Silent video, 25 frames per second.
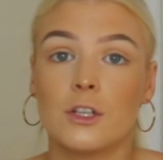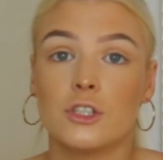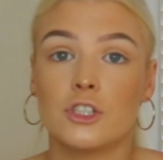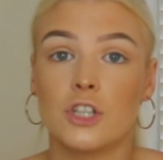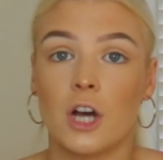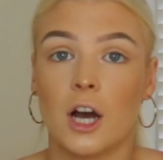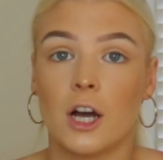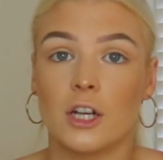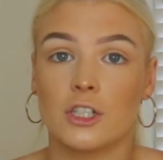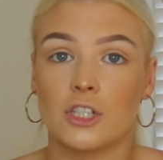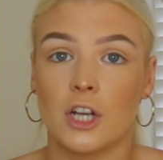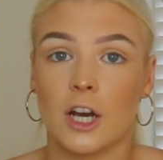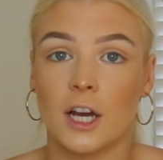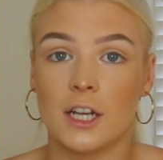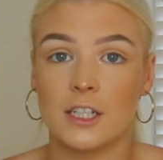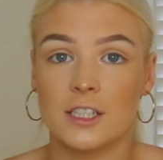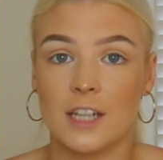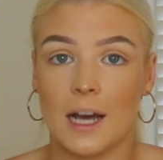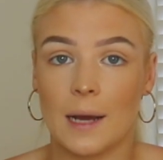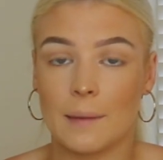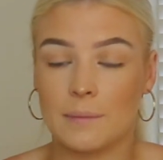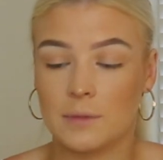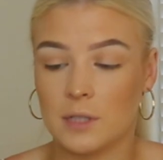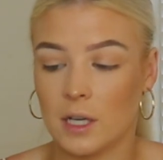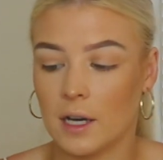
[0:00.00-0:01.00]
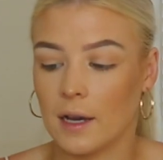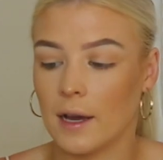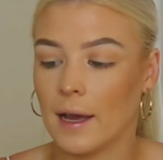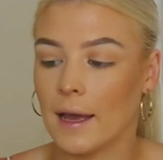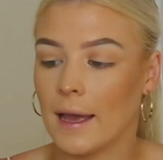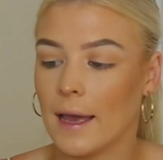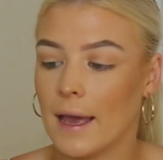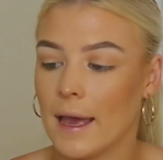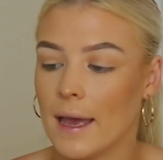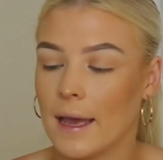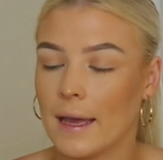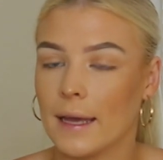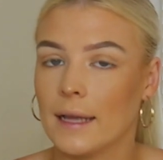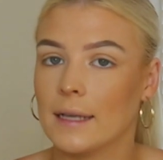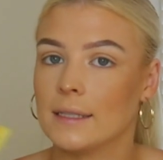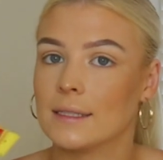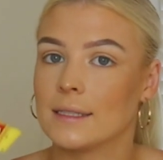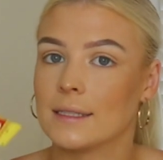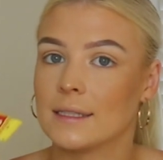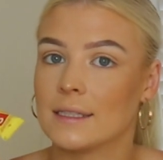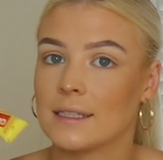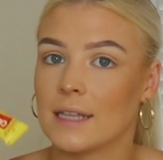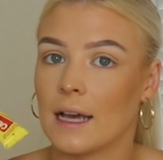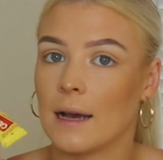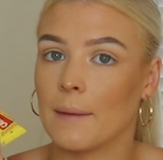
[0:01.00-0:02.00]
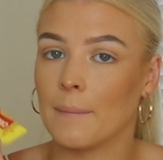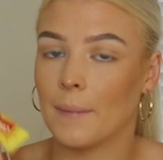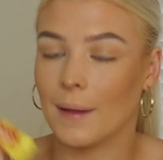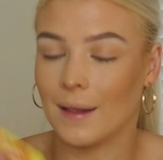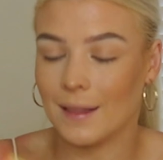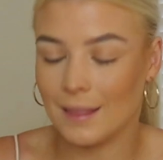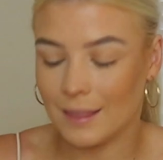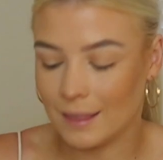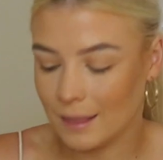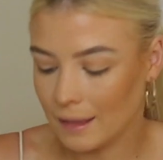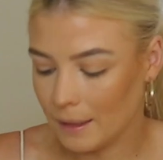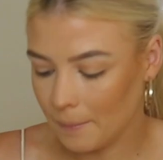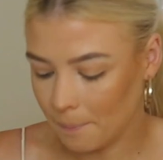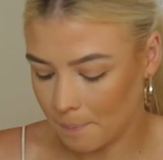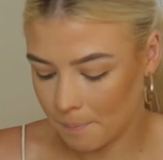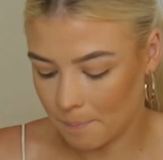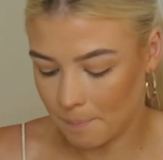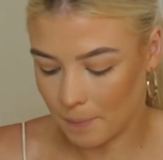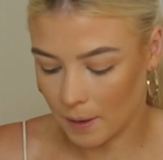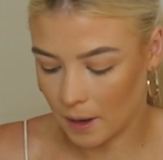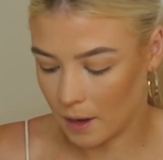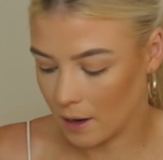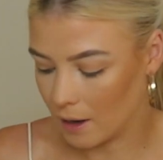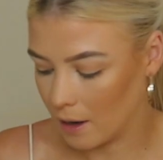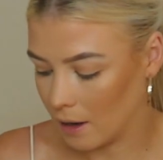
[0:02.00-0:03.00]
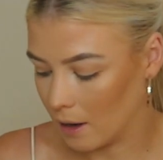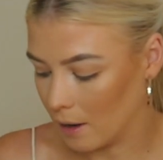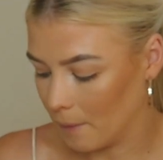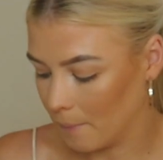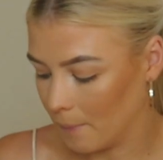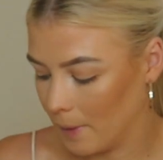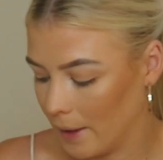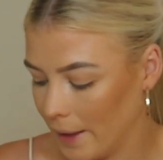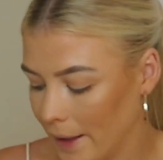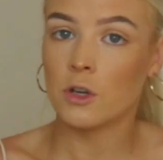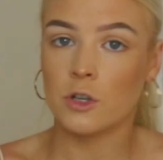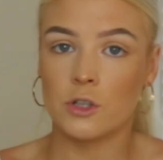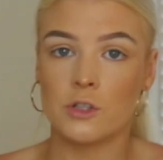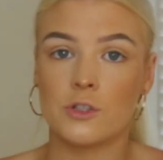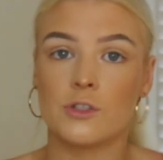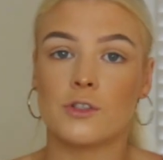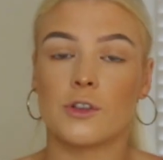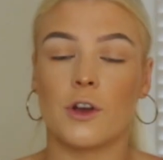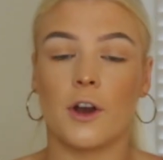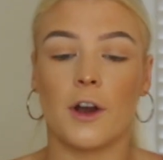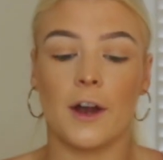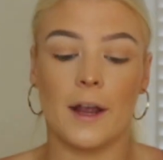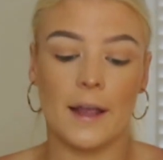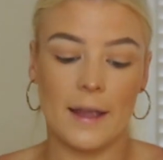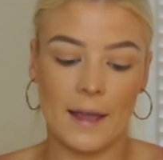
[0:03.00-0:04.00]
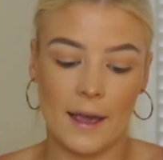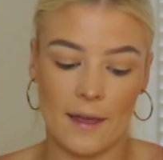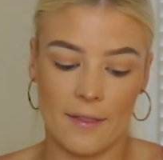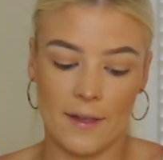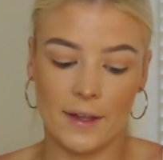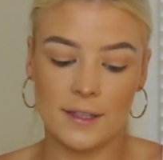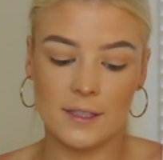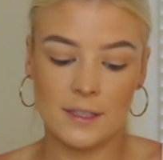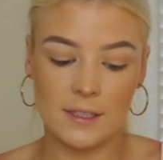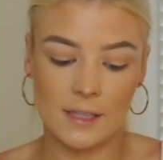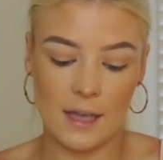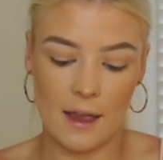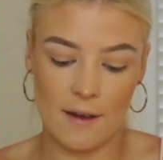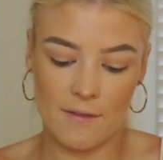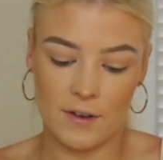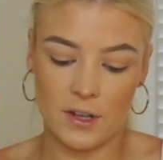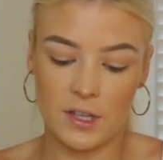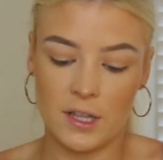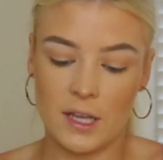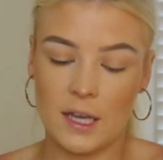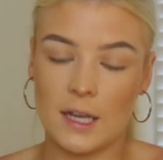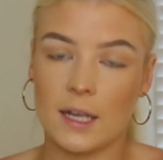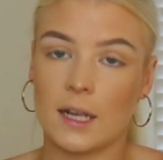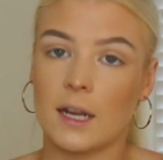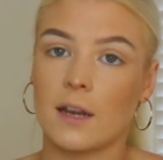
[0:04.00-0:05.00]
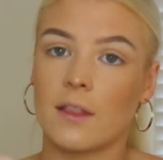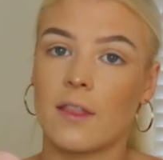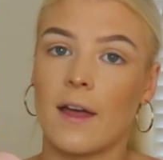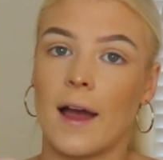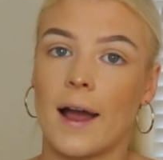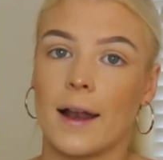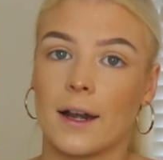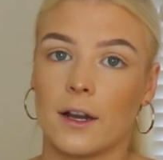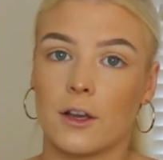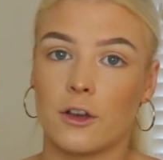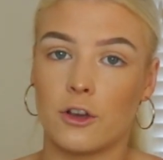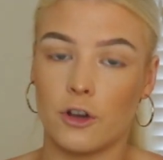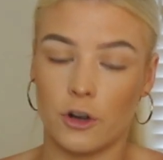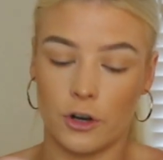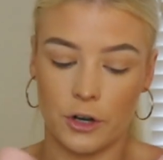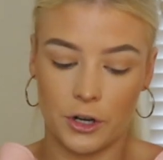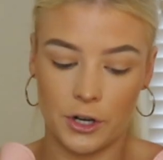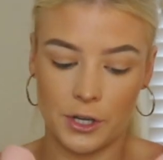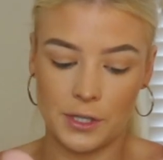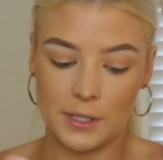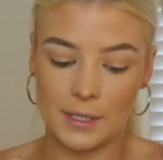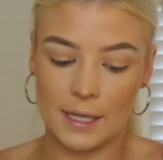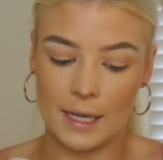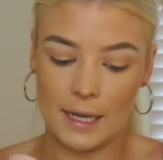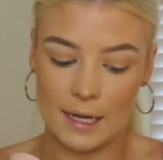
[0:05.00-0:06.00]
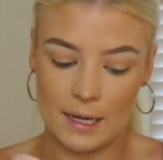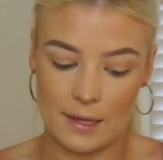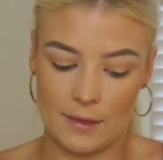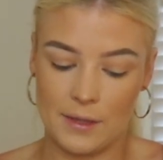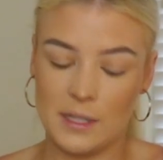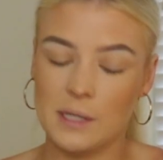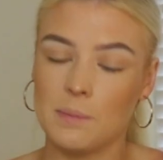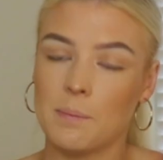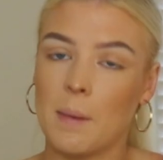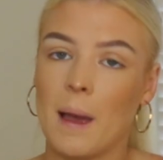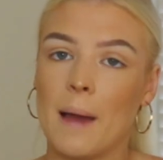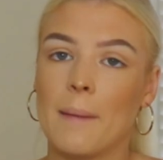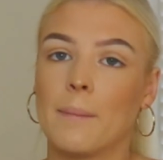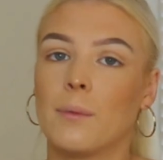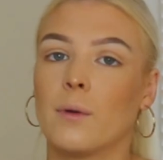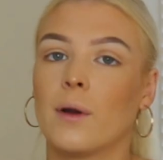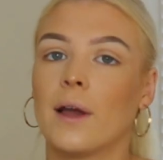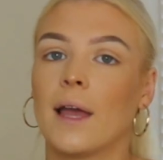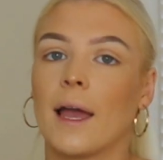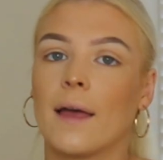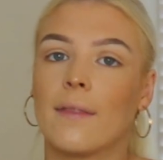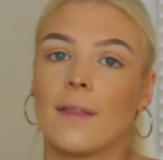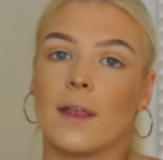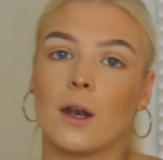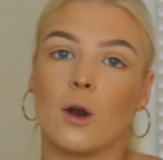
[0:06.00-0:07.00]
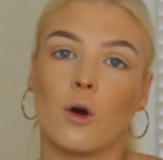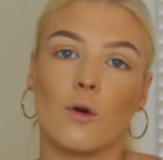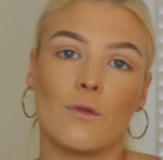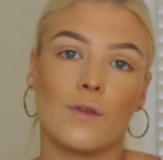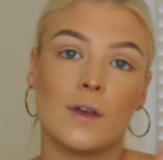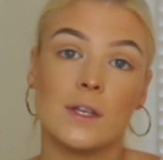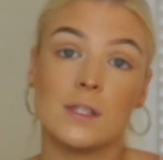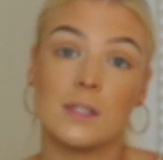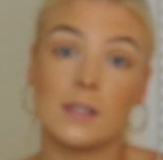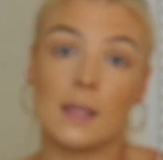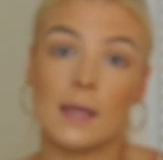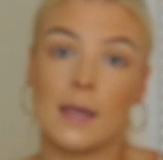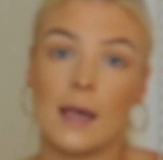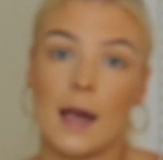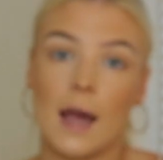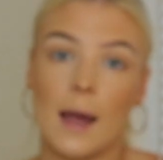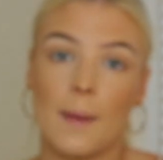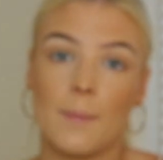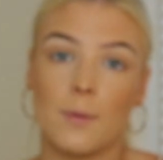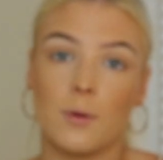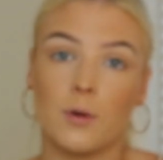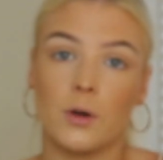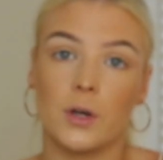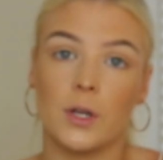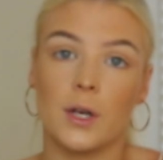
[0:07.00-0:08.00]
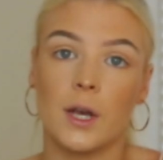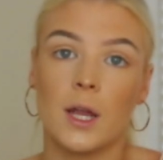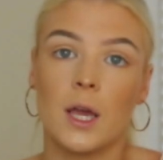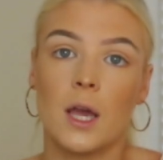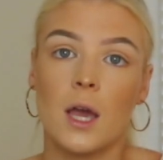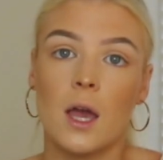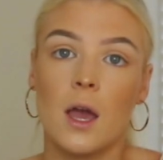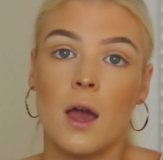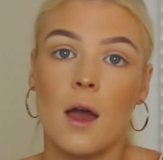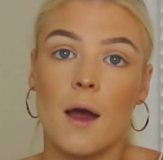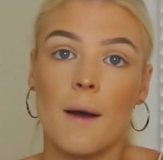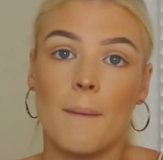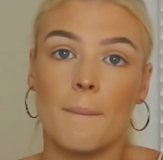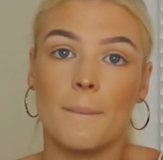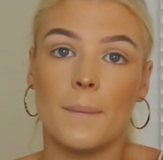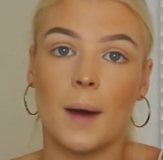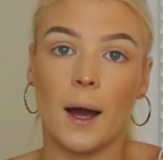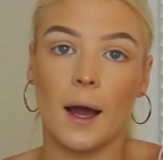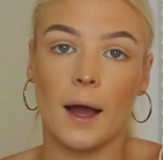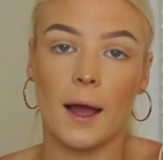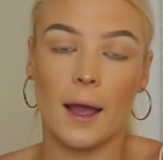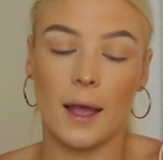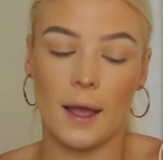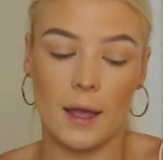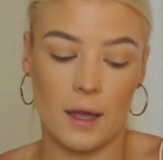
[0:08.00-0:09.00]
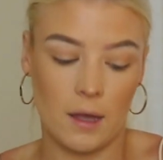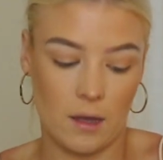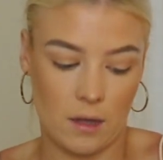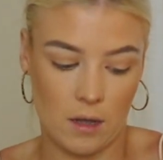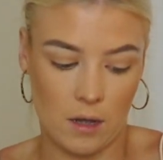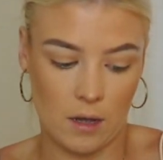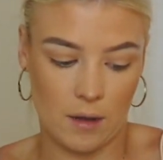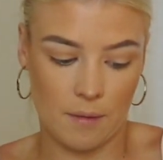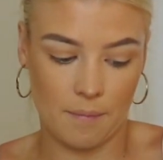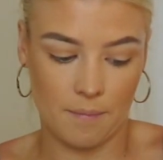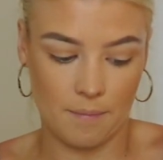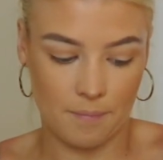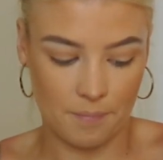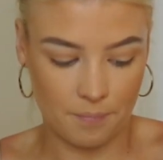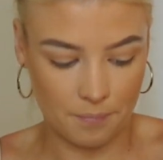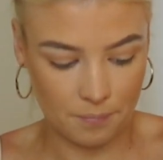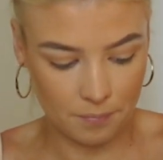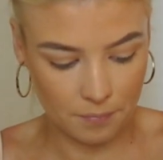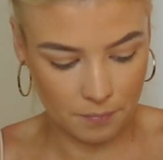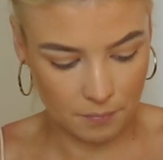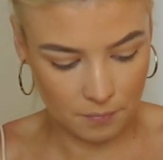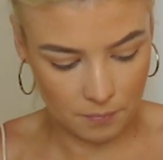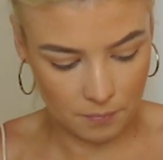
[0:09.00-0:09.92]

charger adapter and some lip balm so yeah that's everything that goes in this bad boy and then obviously i put my um,